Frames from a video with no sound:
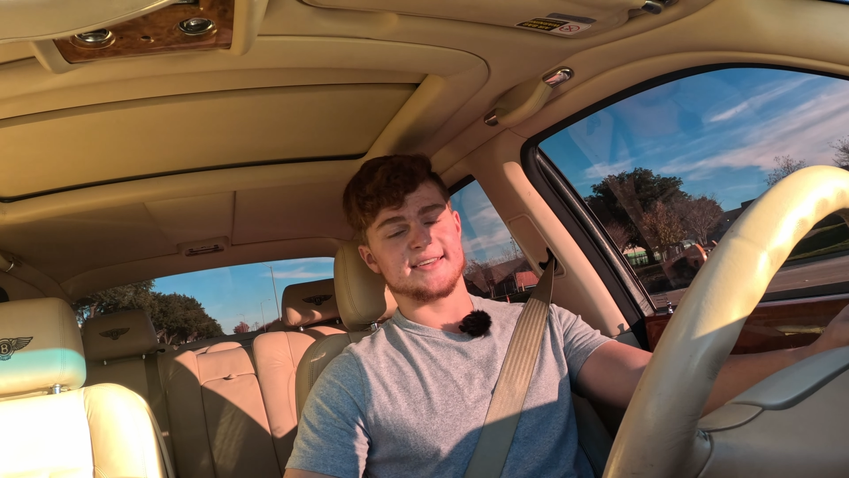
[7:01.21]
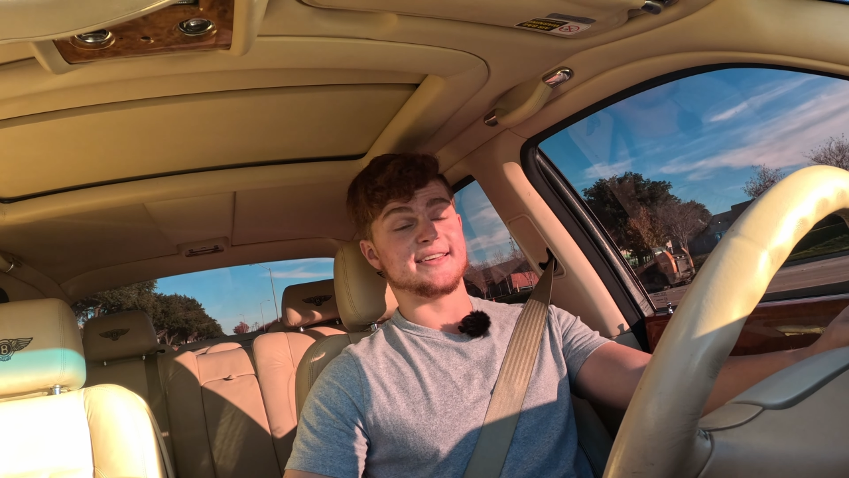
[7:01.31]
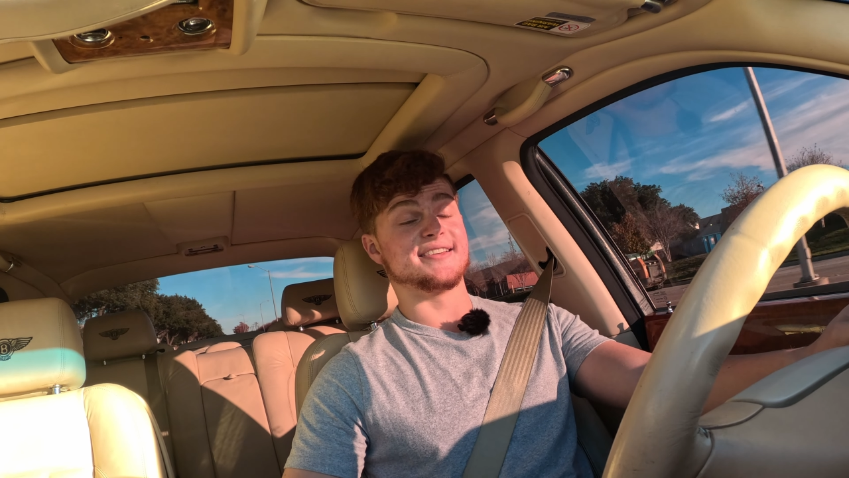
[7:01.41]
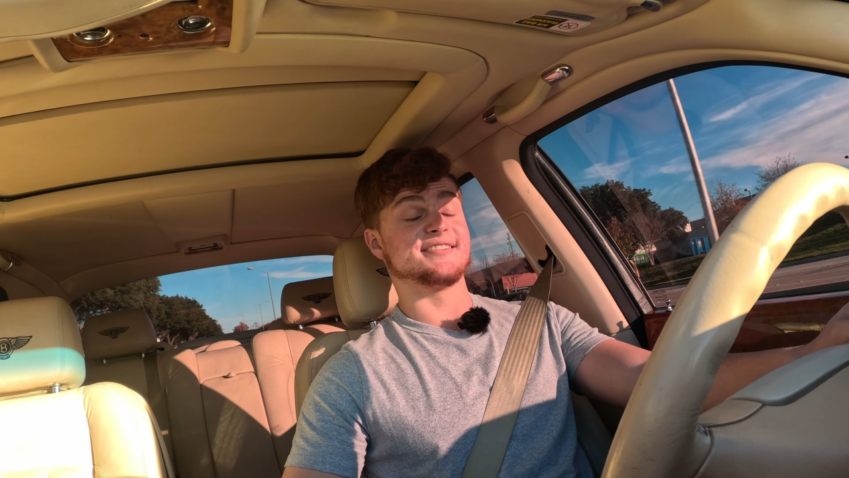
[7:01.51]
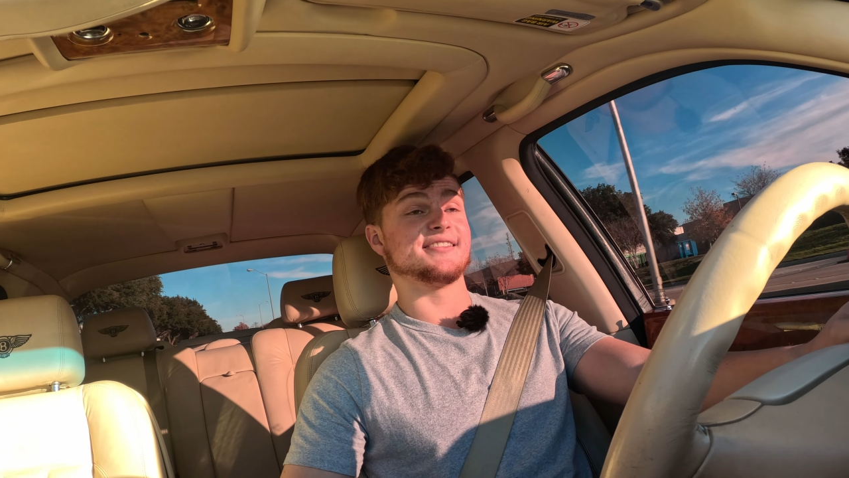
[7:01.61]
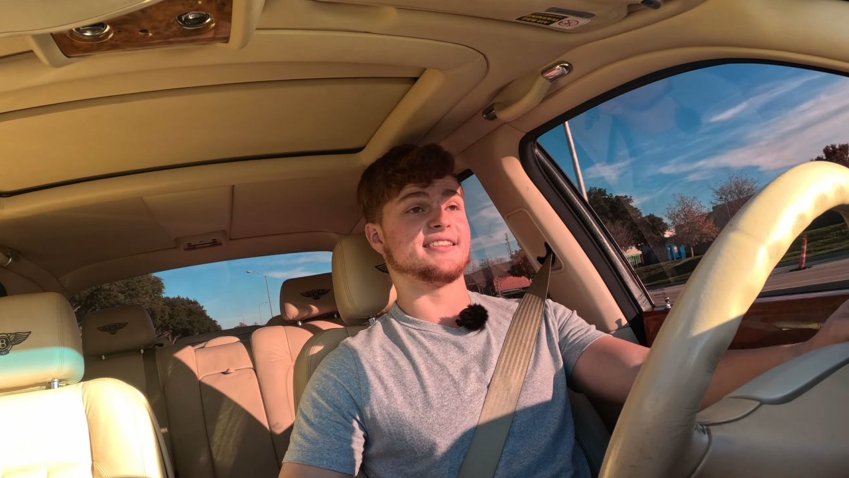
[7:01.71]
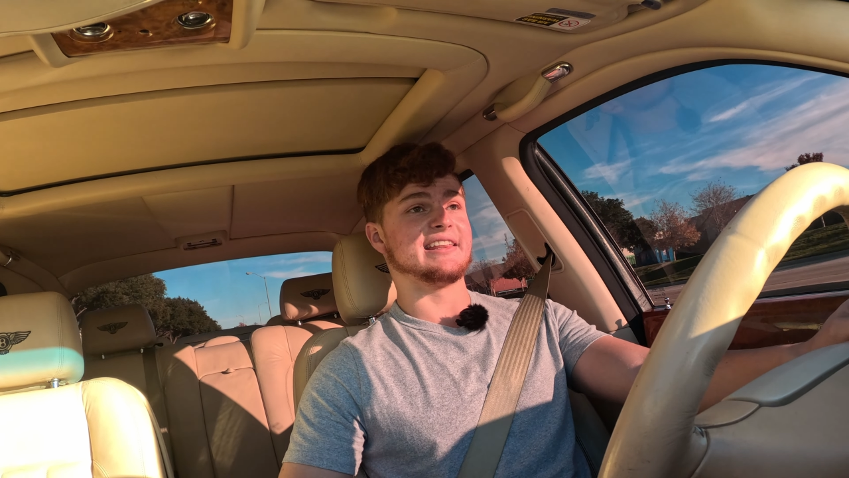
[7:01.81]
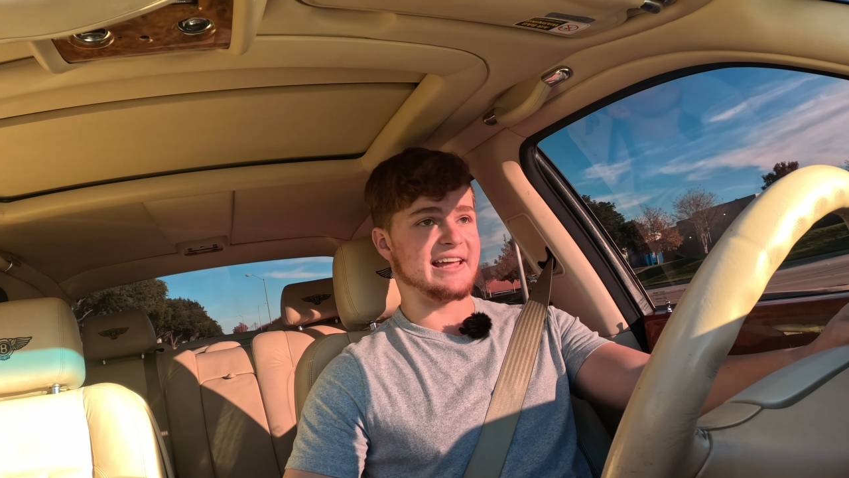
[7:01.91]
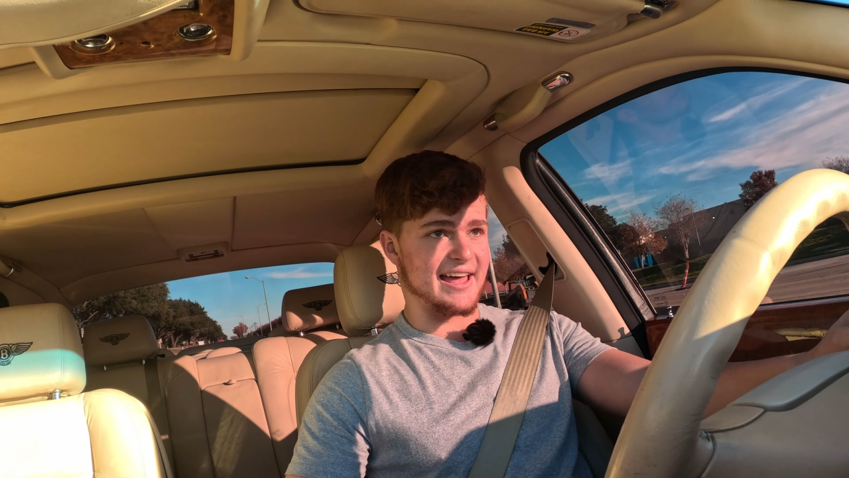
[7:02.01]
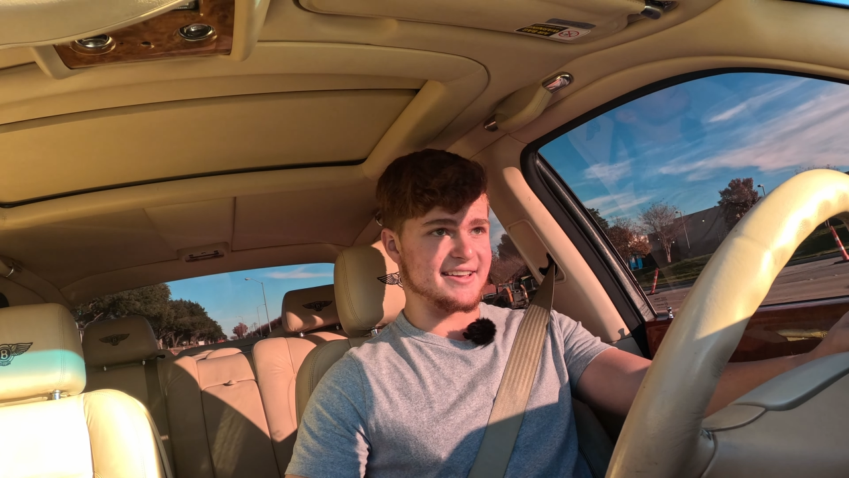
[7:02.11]
is
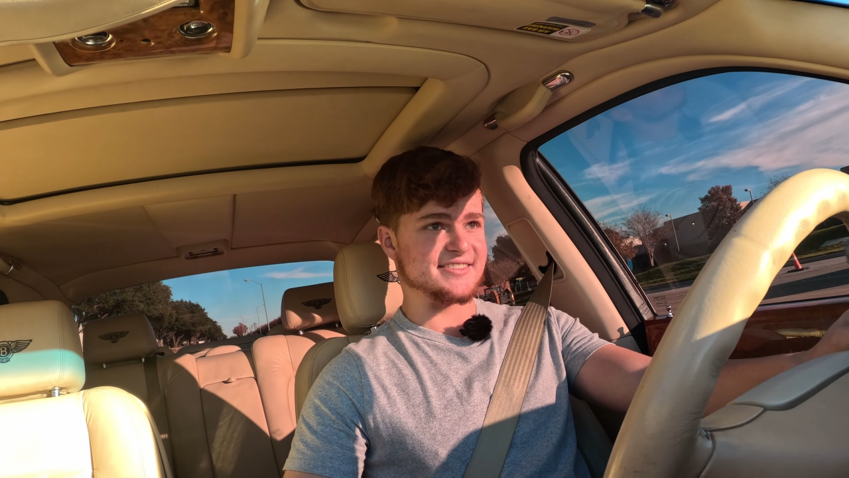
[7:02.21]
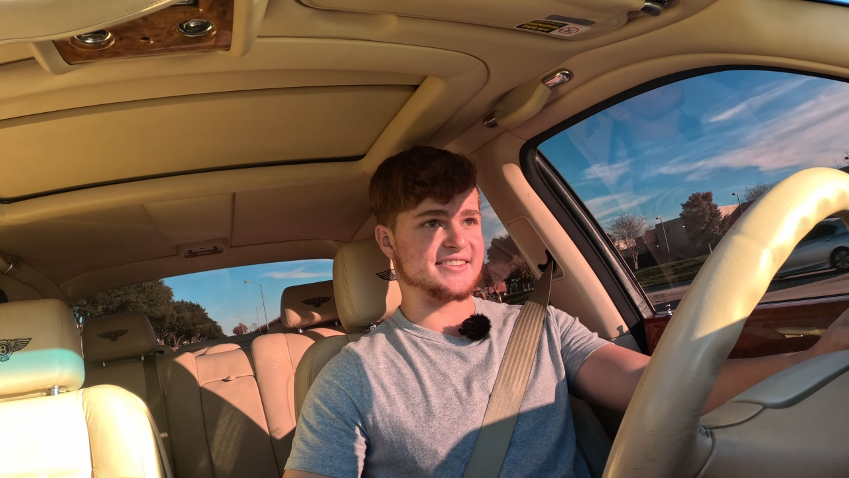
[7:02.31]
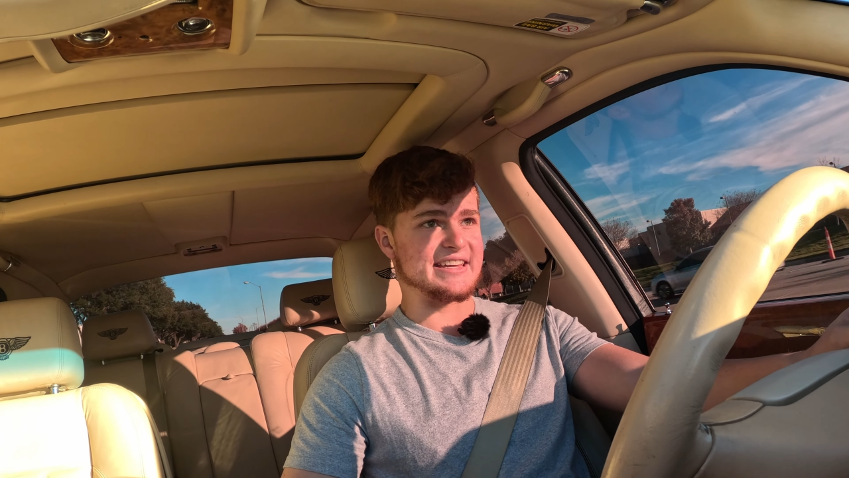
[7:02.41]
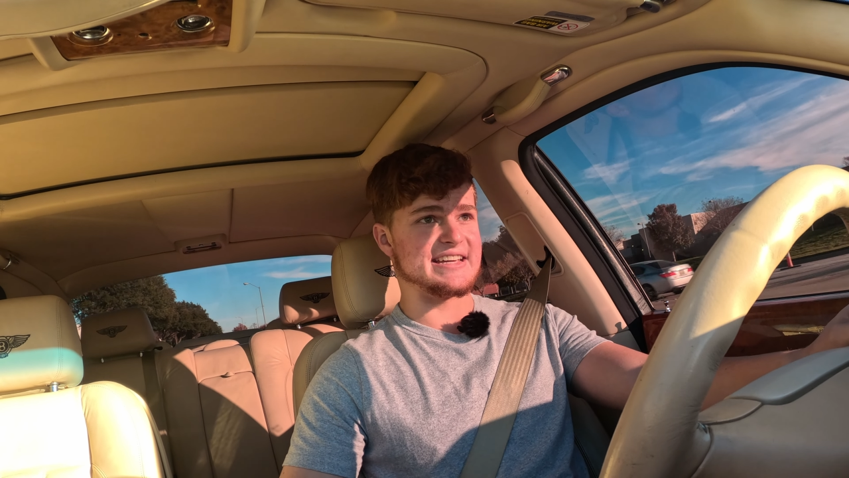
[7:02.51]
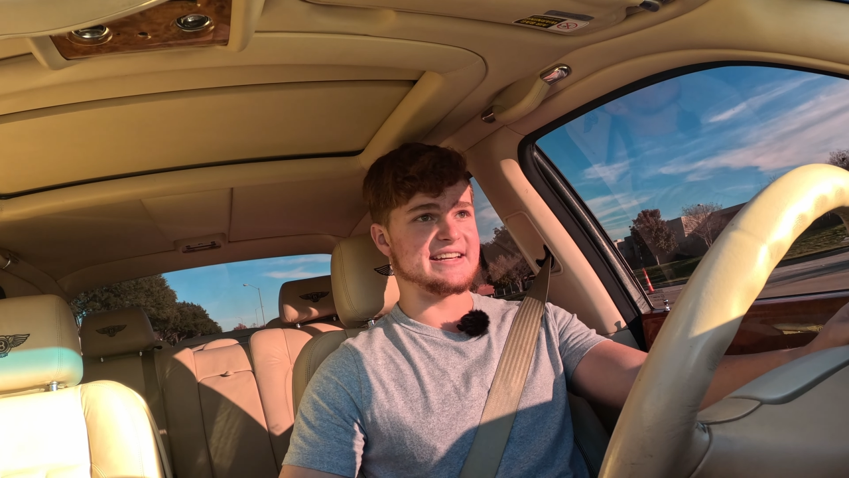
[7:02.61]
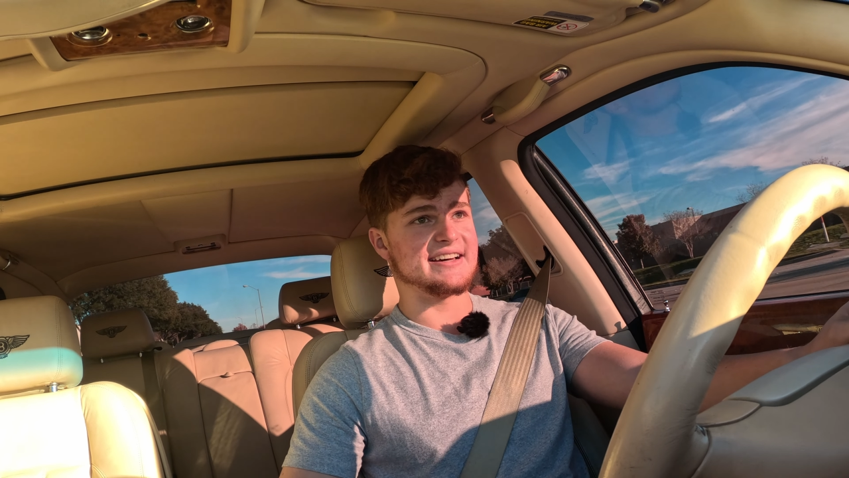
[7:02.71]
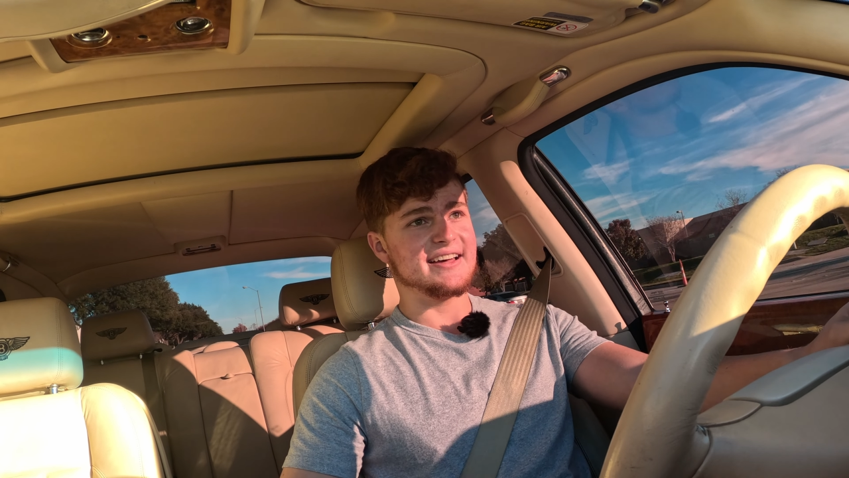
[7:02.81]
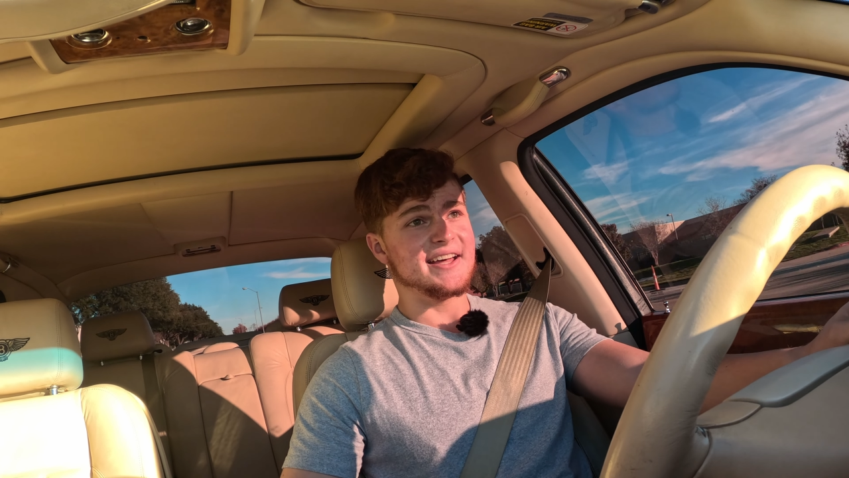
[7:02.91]
the AC.